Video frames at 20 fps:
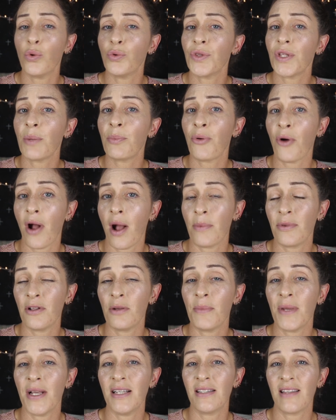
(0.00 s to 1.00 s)
Only
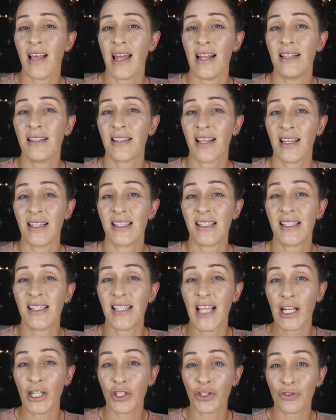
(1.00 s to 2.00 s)
problem is that is the
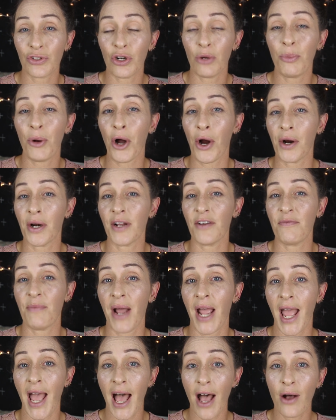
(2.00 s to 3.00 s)
central part of
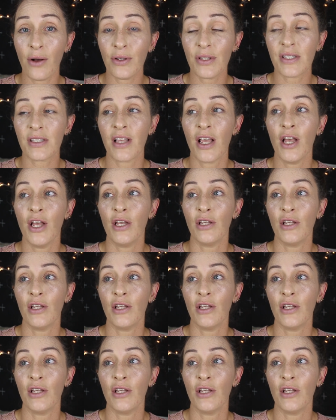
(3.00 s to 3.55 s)
my house.